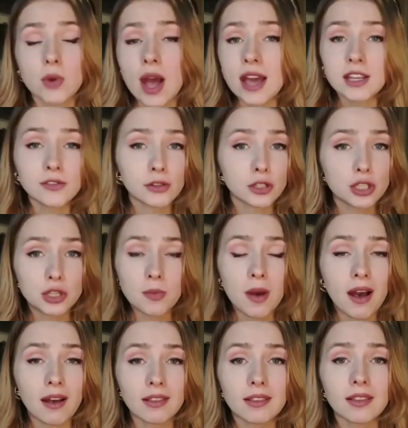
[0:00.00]
try it for
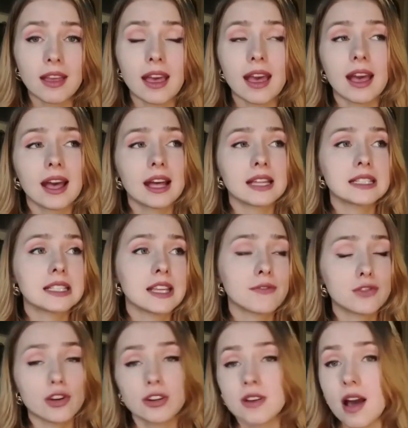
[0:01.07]
2 months, and
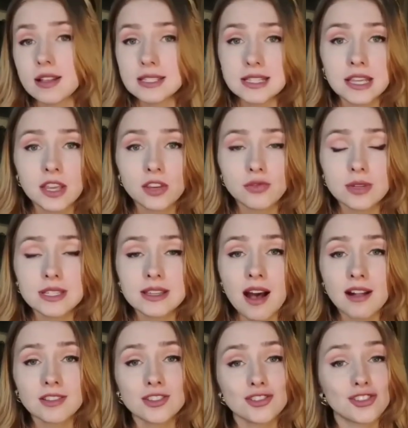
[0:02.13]
if you're not seeing
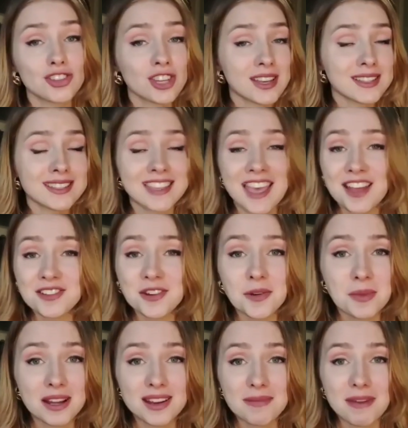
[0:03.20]
results, just get
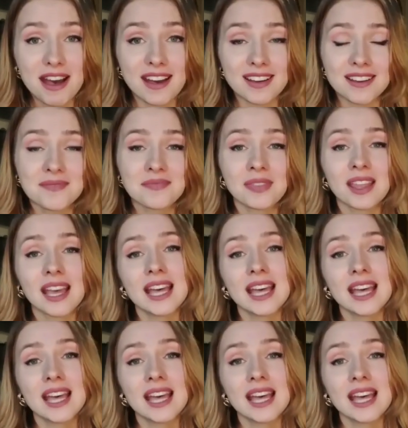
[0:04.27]
your money back.